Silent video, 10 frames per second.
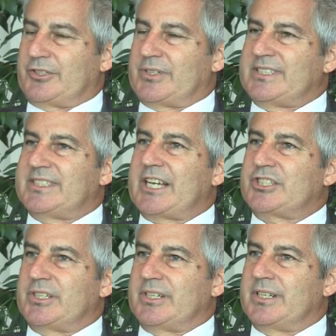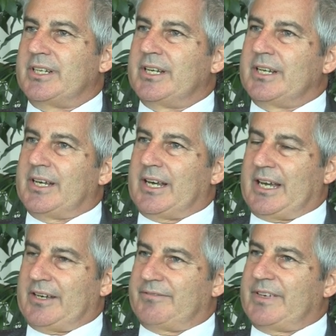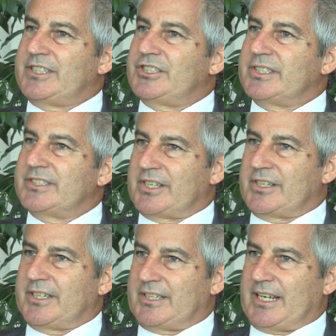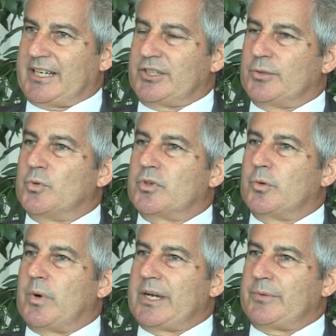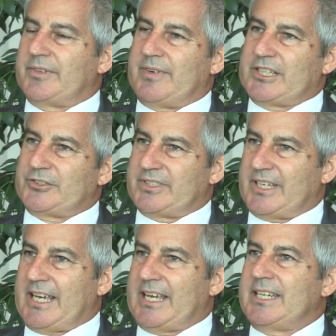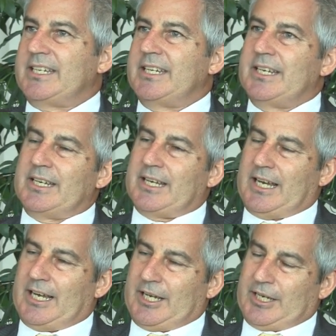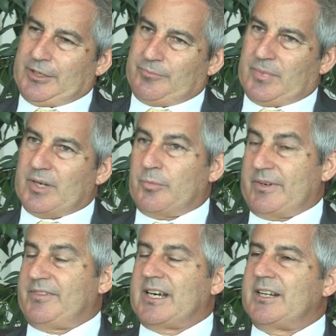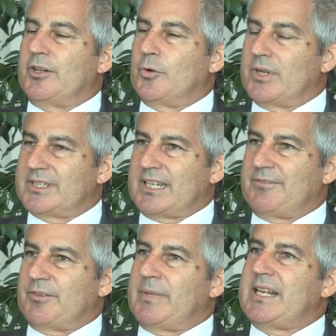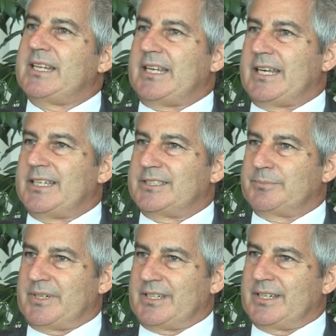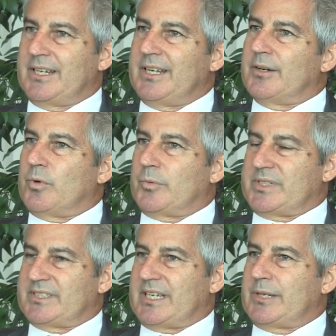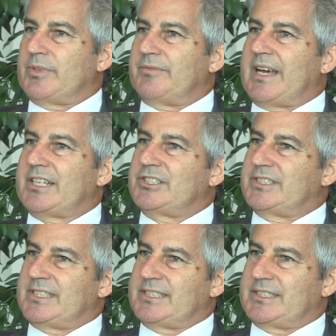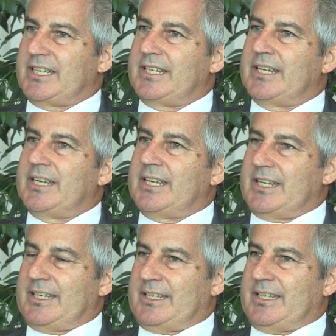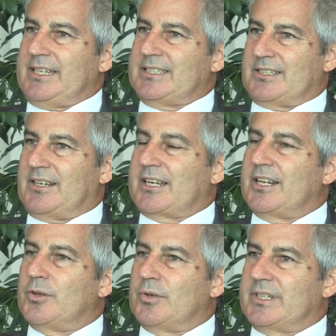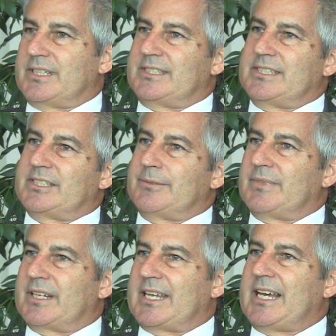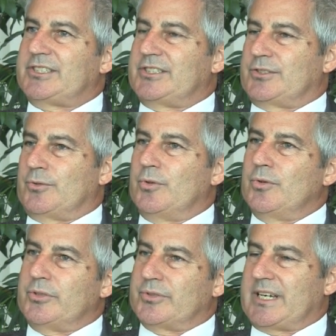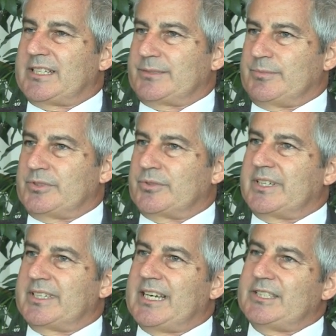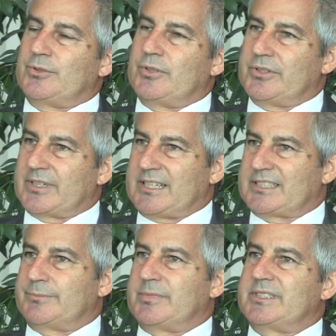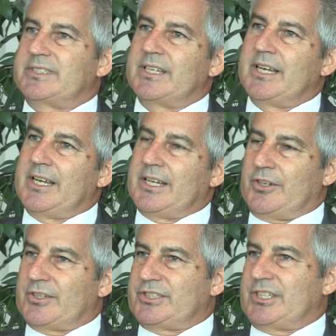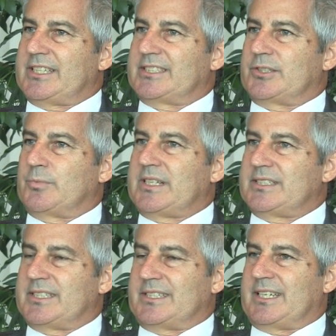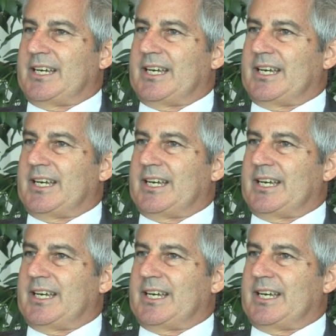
transaction feature, so that you walk away with a voucher in your hand. We've done loyalty for many years, but what we see with vouchers is that it is like a loyalty system that catches all your customers, or can catch all your customers, not just the ones that